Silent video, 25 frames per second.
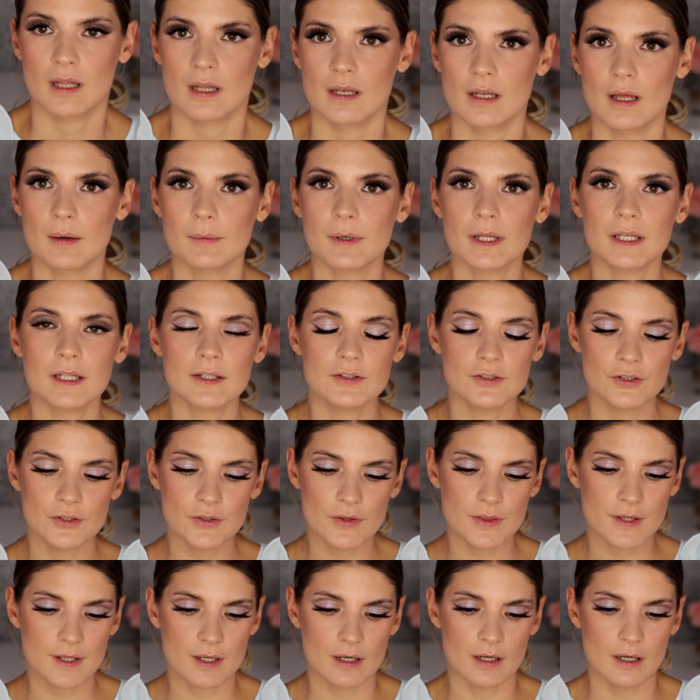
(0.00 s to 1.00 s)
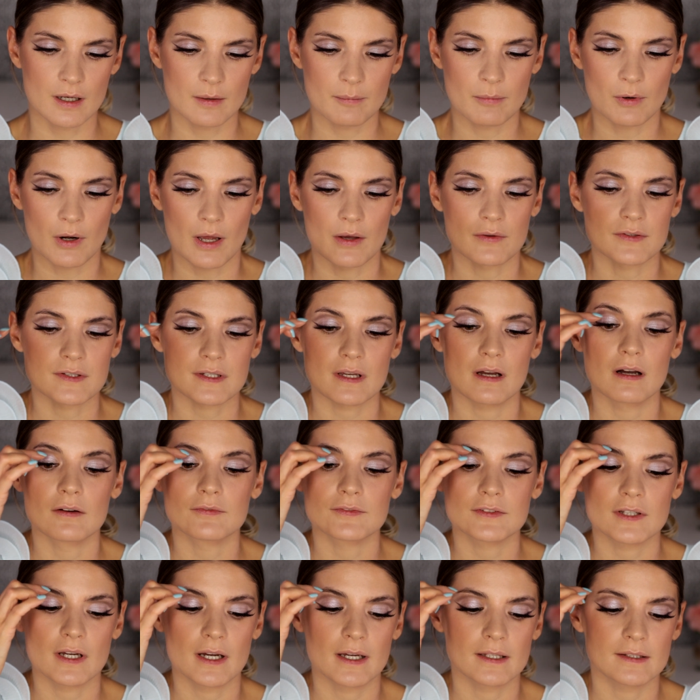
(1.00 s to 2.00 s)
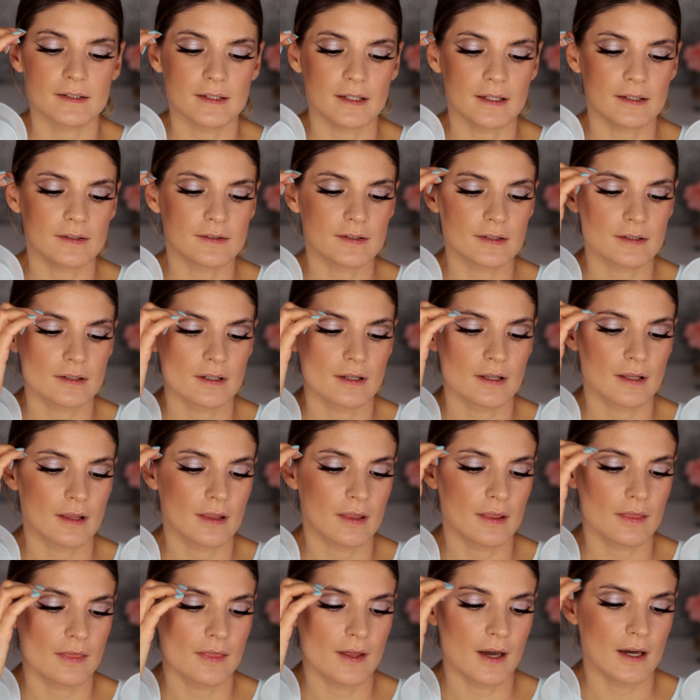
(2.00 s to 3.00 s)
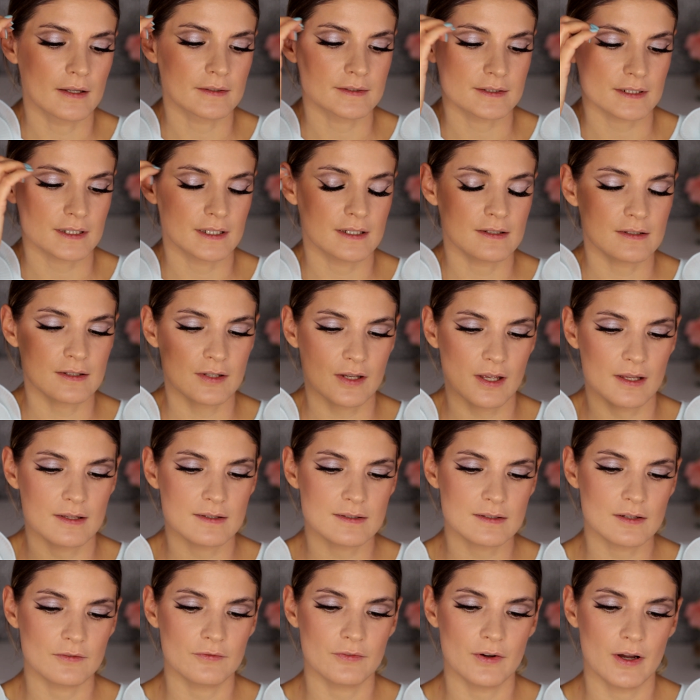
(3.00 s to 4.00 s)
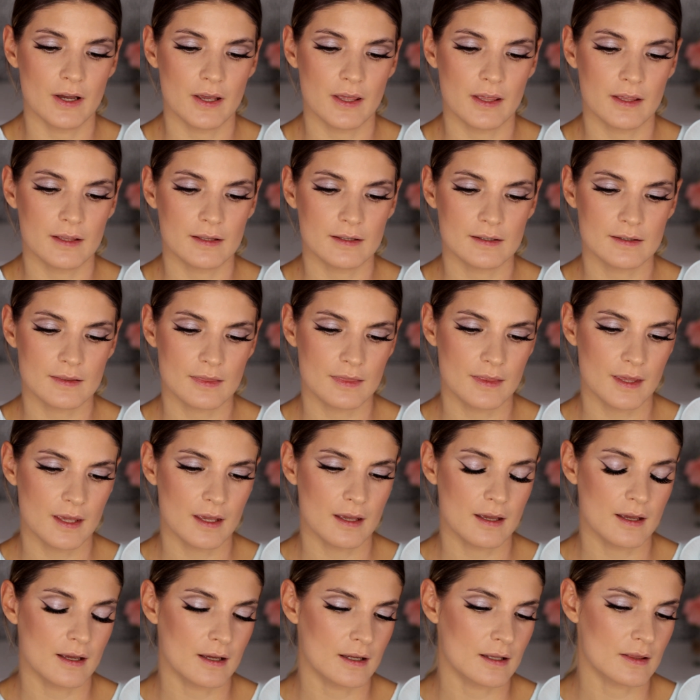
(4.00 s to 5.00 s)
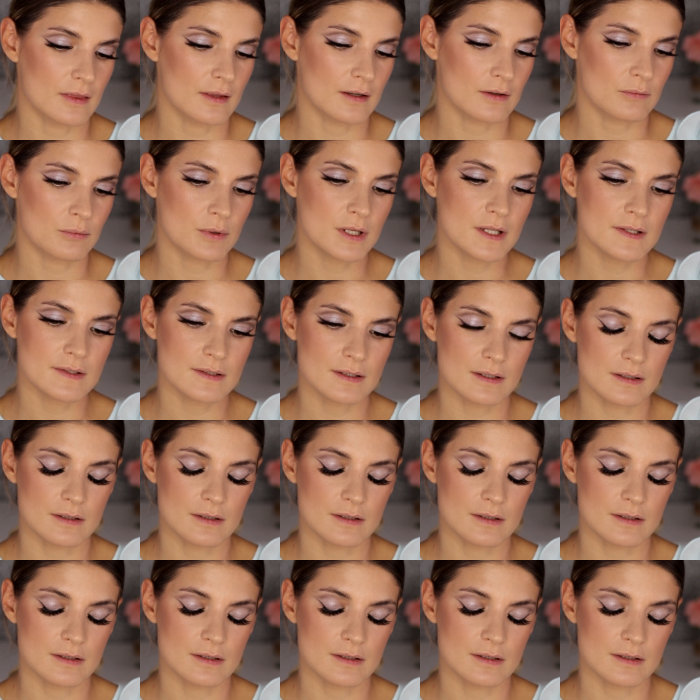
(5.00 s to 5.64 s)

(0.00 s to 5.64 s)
Now I'm going to do the eyebrows after I did that intensifying there in the crease